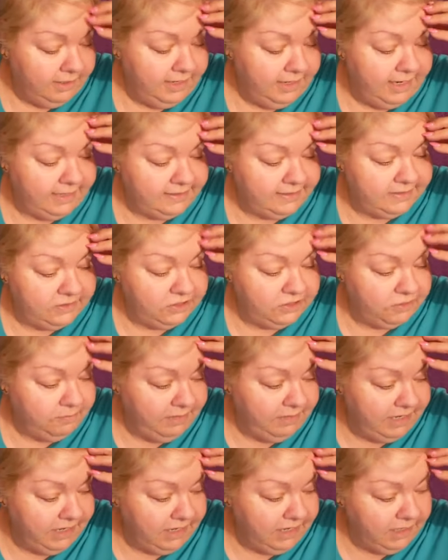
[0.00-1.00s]
next to
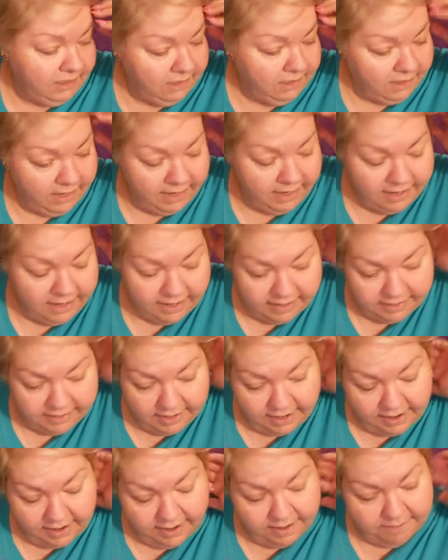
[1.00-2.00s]
me,
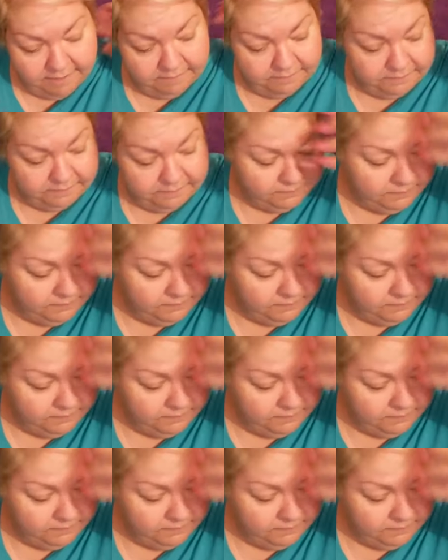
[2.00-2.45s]
and um,